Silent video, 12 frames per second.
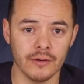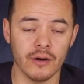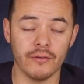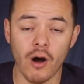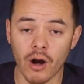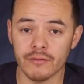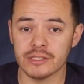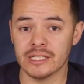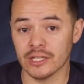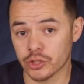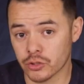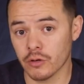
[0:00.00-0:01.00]

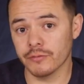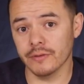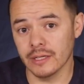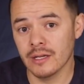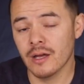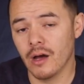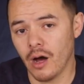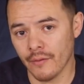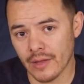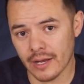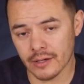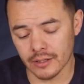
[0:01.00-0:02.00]
harvesting a trophy on
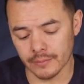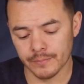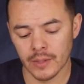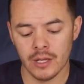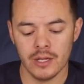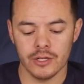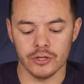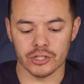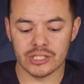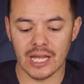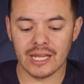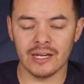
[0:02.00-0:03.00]
that hunt. Your
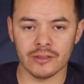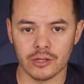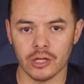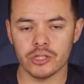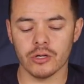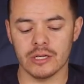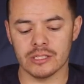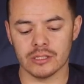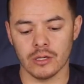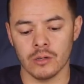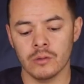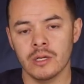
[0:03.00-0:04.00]
second and third choice,
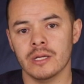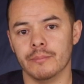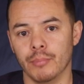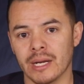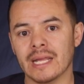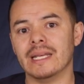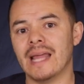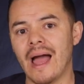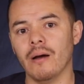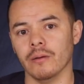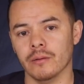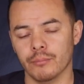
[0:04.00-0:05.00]
though, bring it
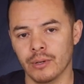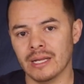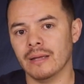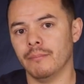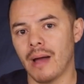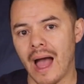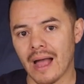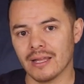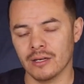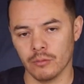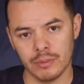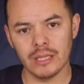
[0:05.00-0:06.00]
down. Bring it back,
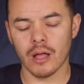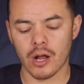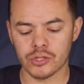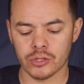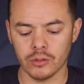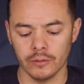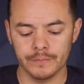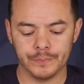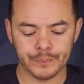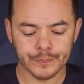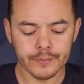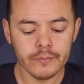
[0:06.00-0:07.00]
be logical.
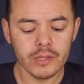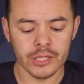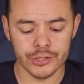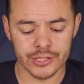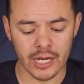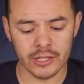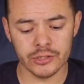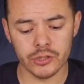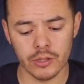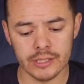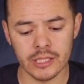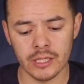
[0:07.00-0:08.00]
Your second
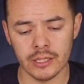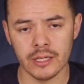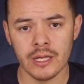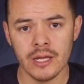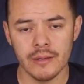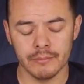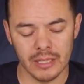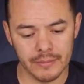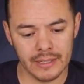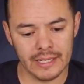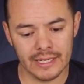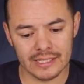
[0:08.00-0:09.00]
choice hunt,
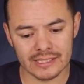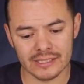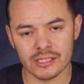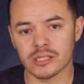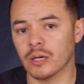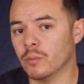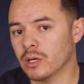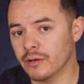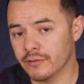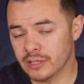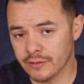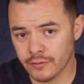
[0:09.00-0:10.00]
maybe it is somewhat
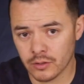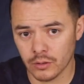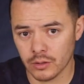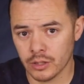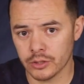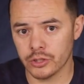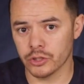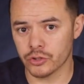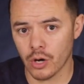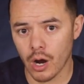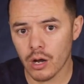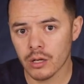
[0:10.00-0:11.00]
of a difficult hunt to
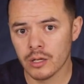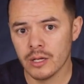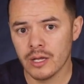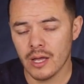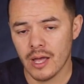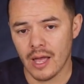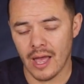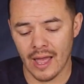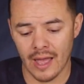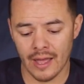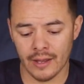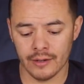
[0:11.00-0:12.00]
draw,
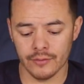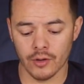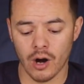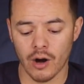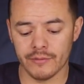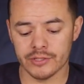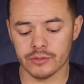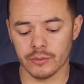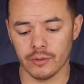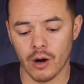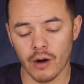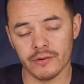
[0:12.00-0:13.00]
and the
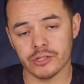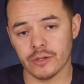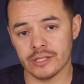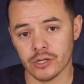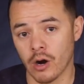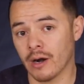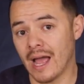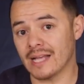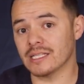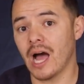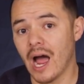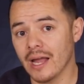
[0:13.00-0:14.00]
harvest rates aren't
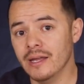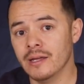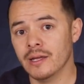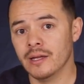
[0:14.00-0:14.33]
as high,